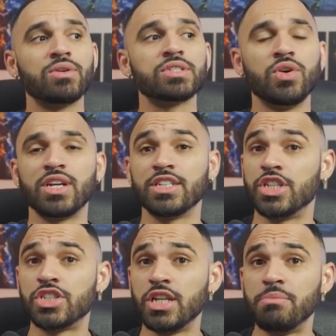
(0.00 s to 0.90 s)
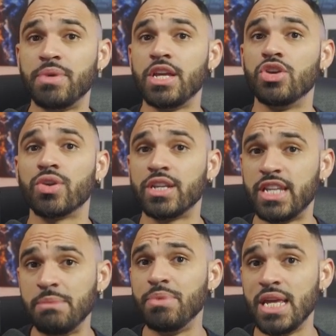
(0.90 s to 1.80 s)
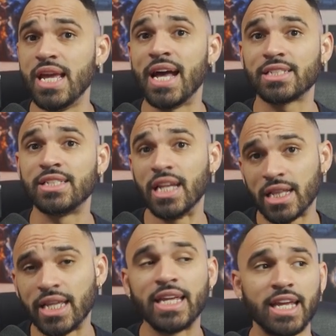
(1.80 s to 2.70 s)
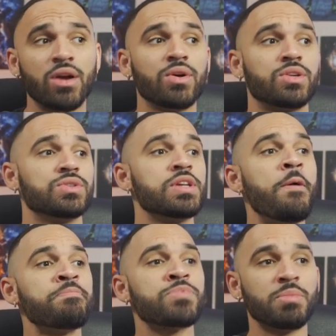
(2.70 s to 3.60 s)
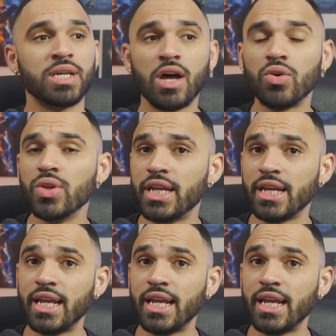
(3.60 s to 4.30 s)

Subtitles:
is going to essentially be your DPS dealing characters. But not only can